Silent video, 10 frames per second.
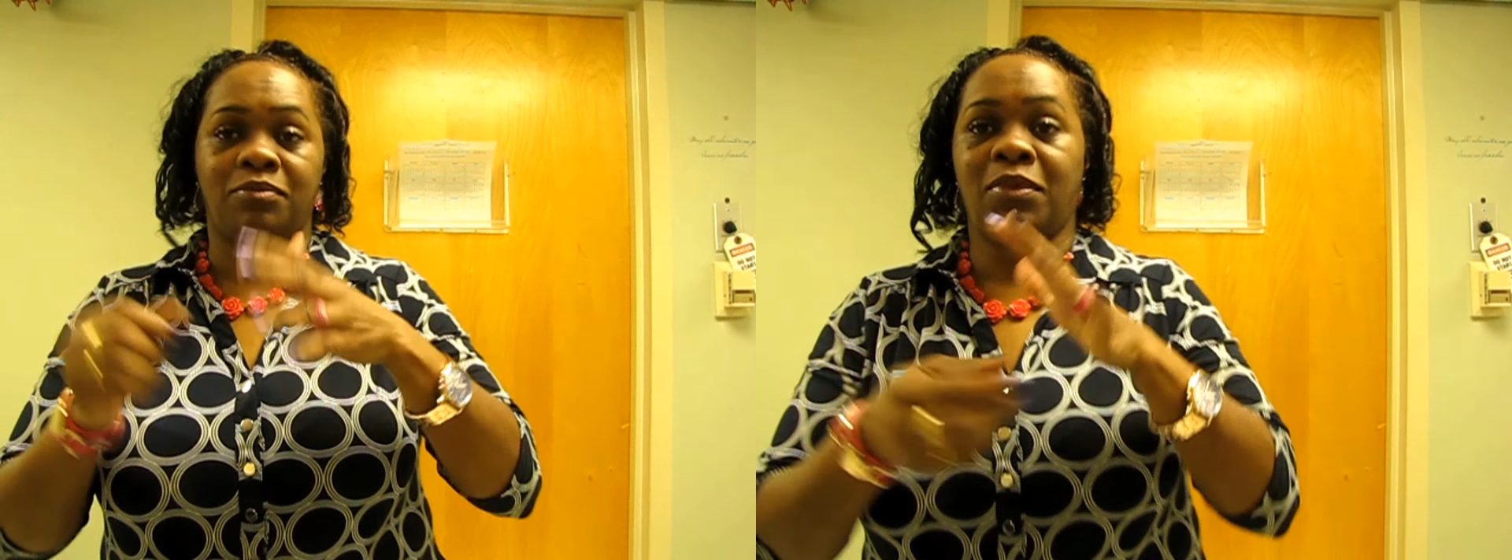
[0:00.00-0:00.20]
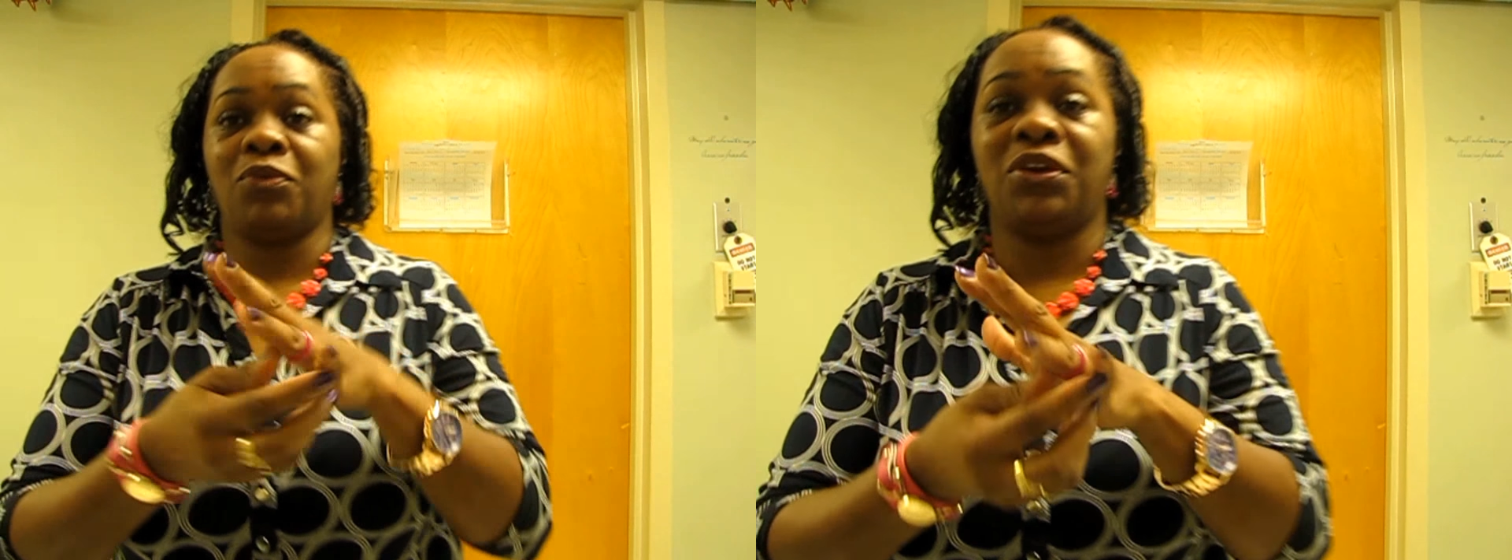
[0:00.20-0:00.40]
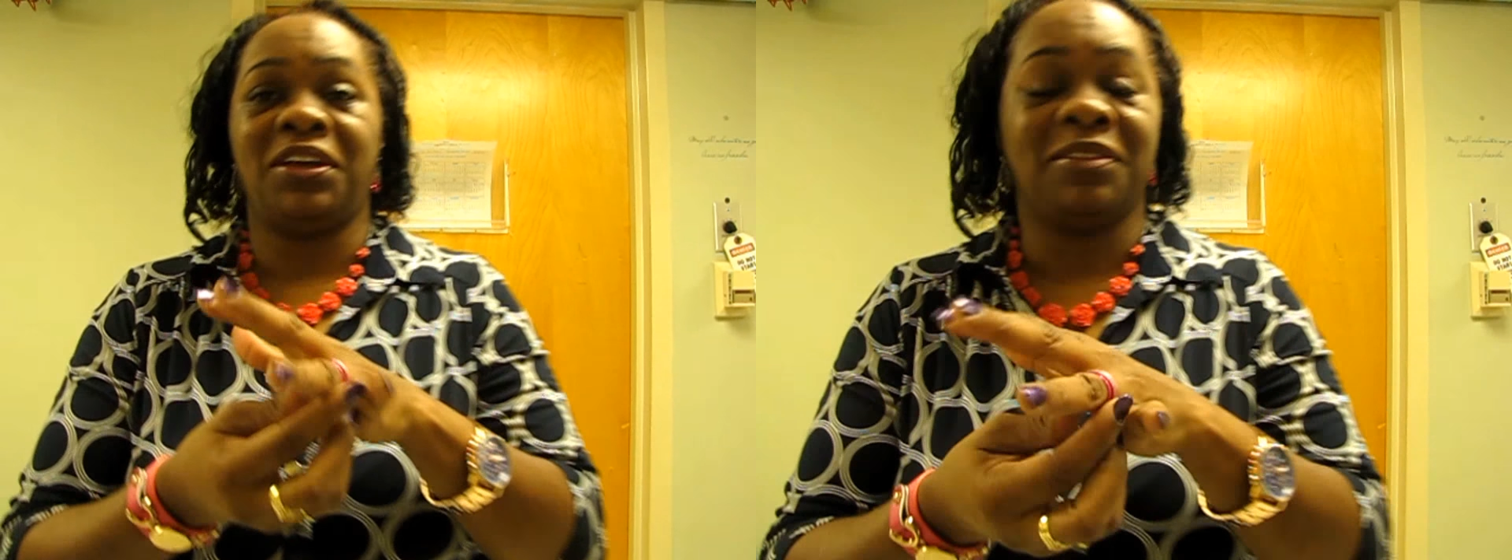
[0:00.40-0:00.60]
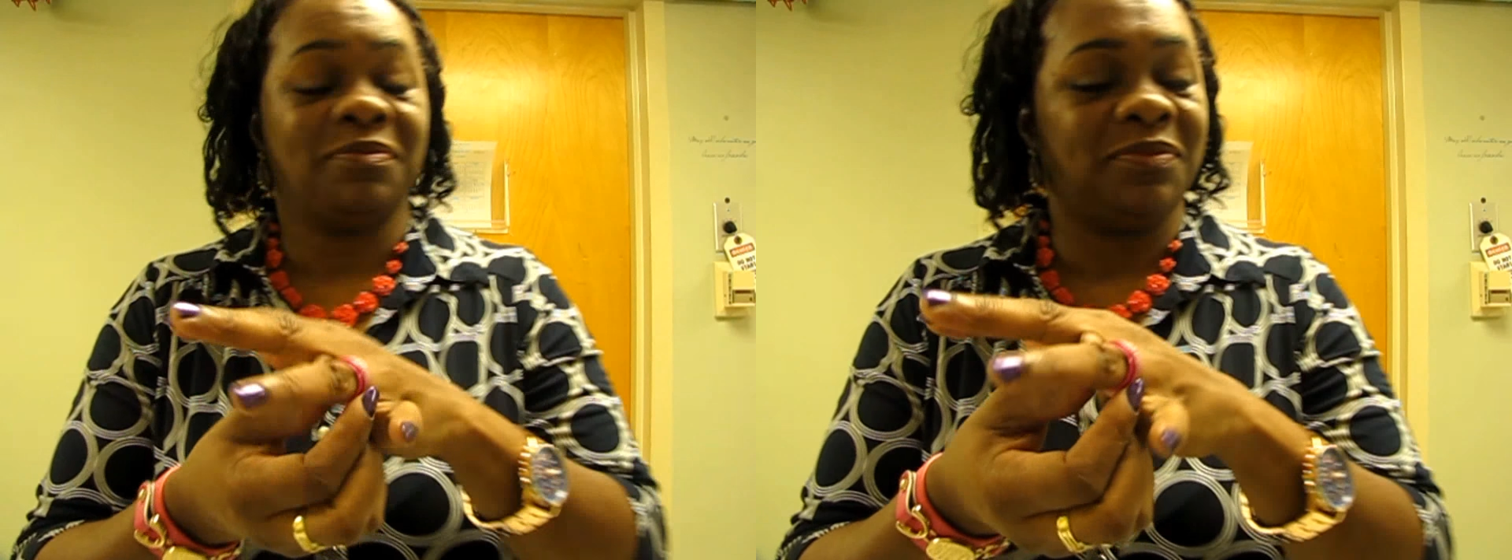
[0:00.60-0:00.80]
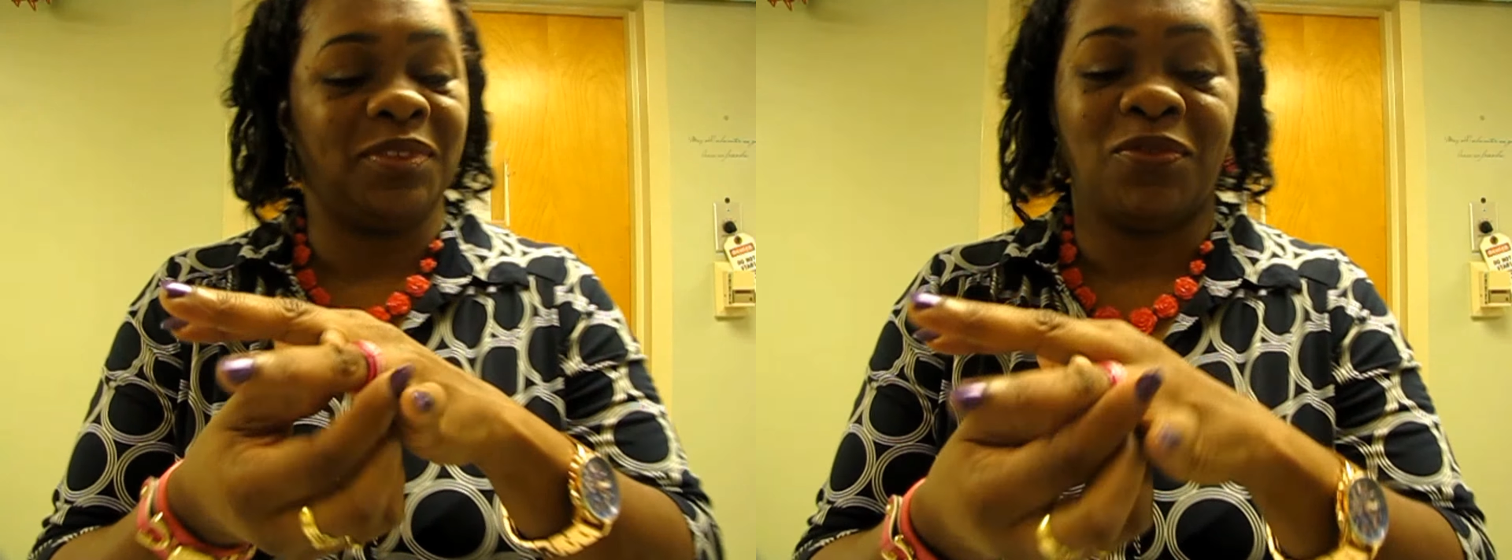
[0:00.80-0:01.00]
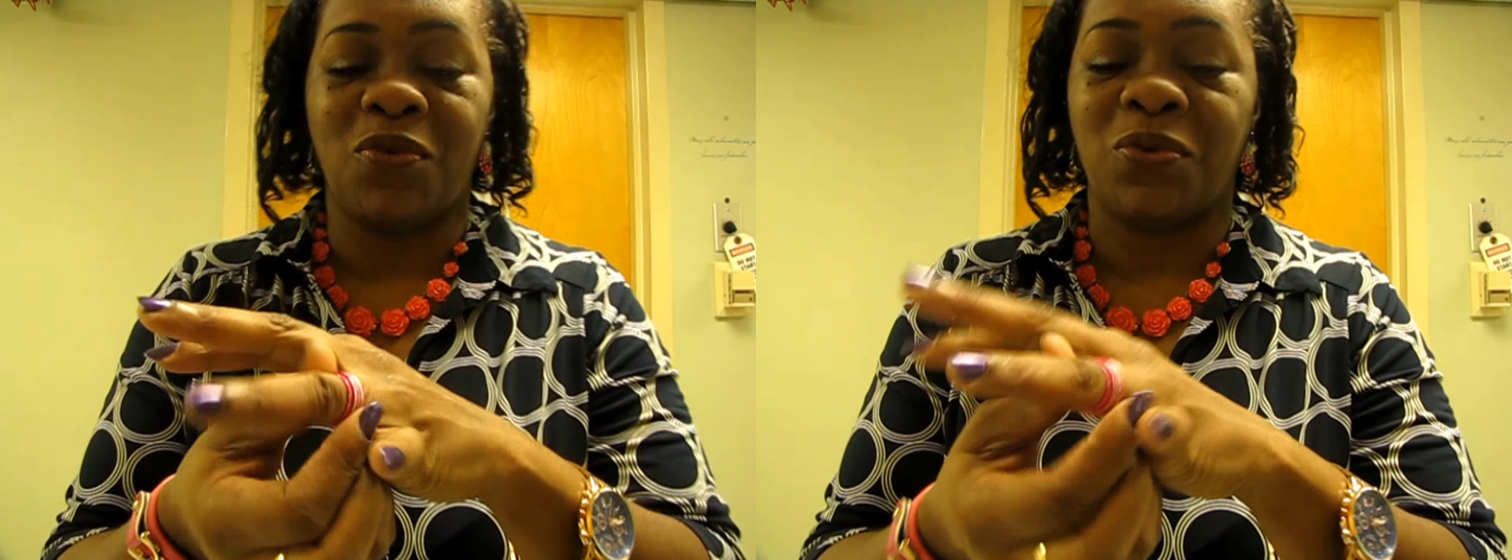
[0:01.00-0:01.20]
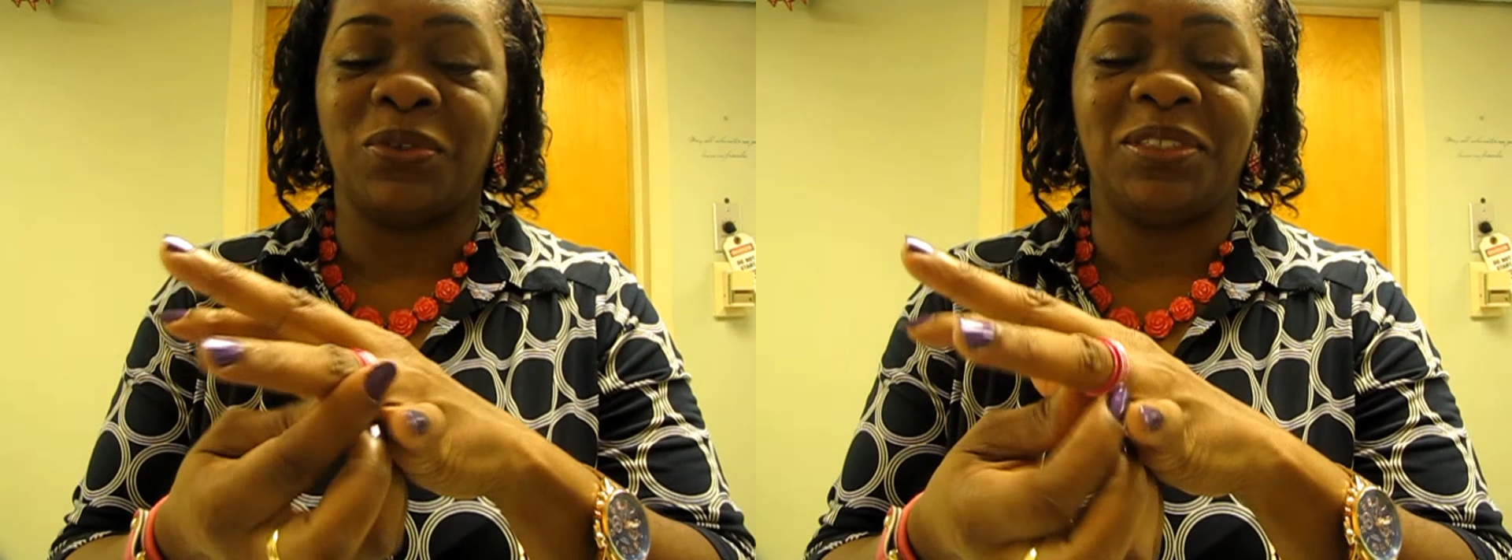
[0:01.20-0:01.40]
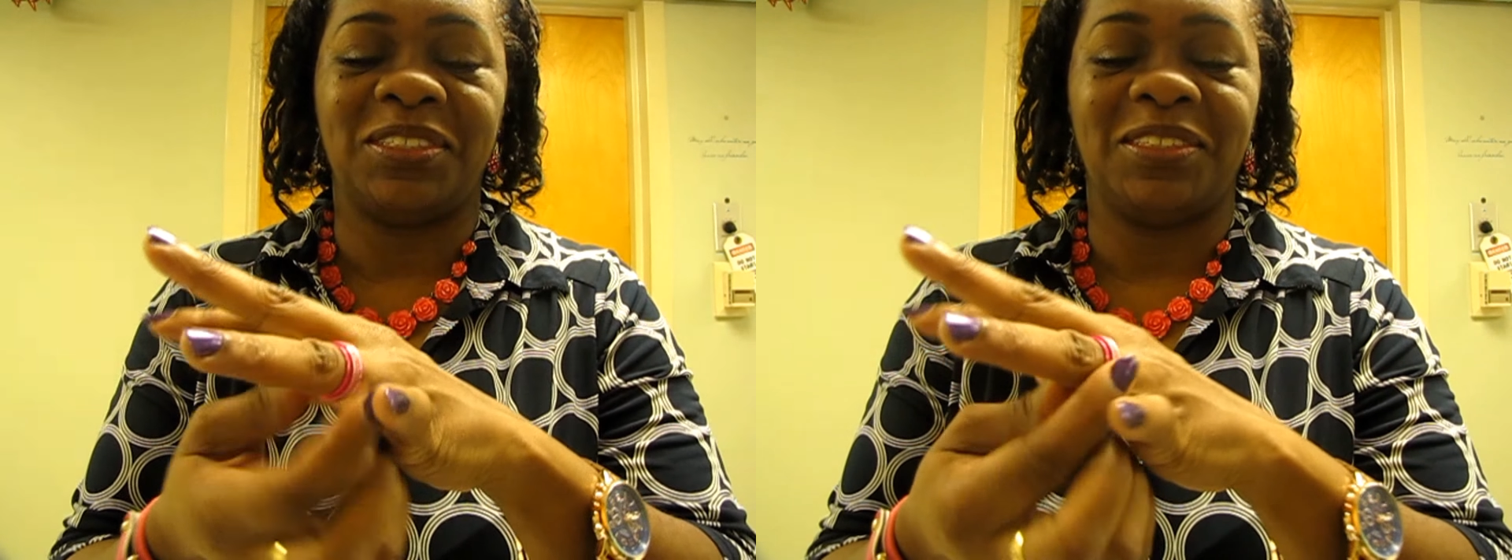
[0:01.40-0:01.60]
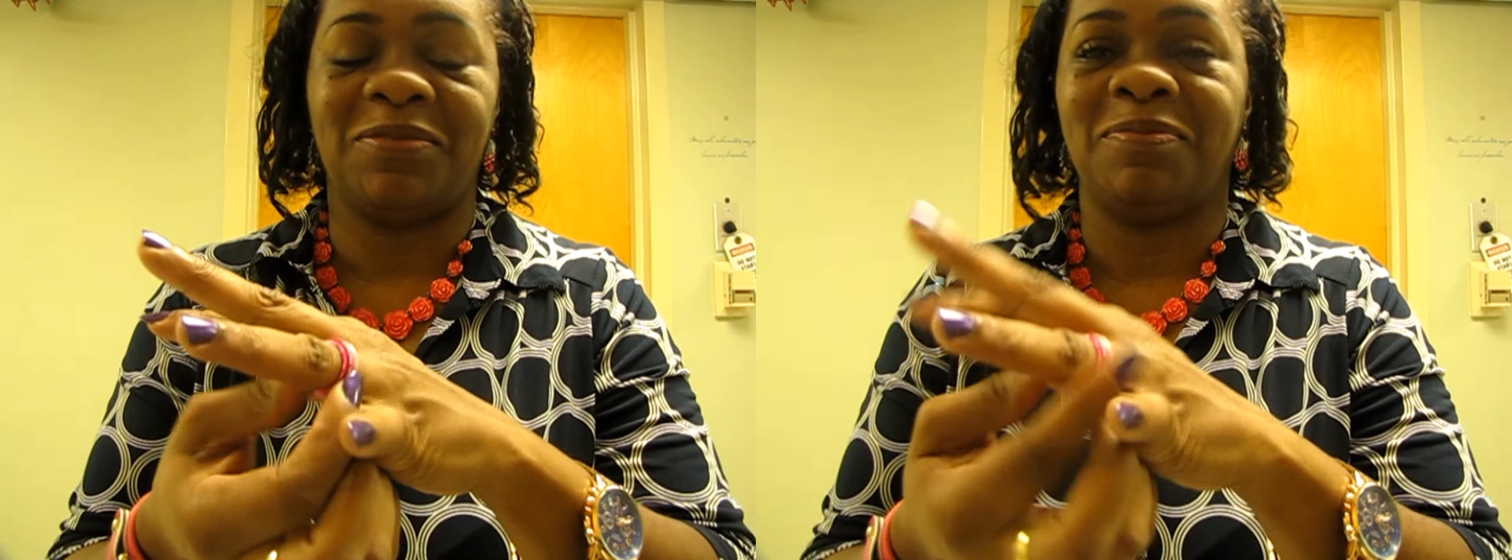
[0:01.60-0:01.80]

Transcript: my ring. Of course,